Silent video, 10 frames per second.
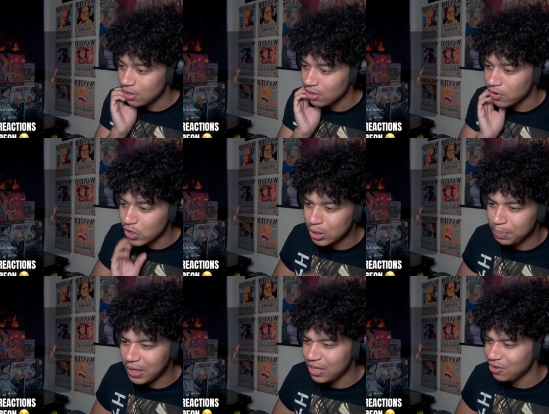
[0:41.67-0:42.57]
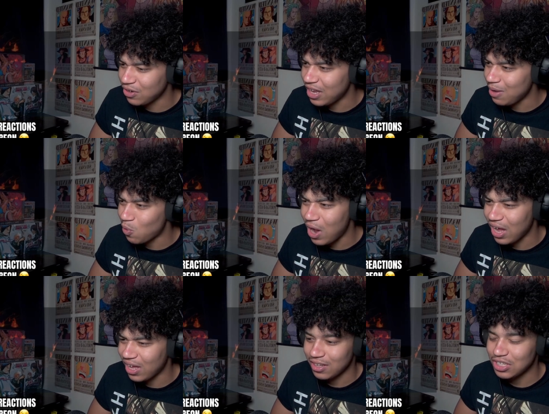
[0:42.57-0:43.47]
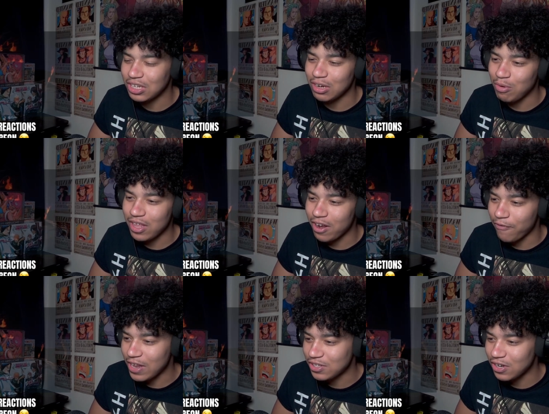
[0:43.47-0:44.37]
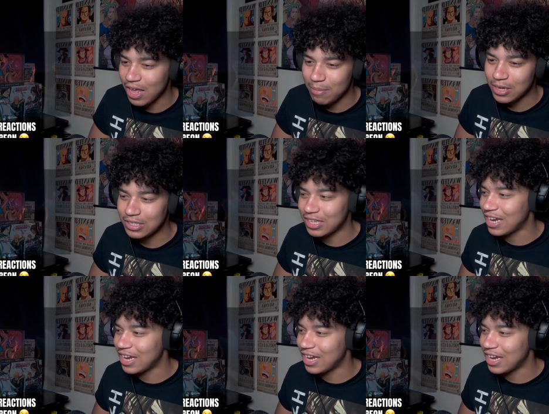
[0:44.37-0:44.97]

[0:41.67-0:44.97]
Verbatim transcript: No, speaking your name. Why? It really offends her that much.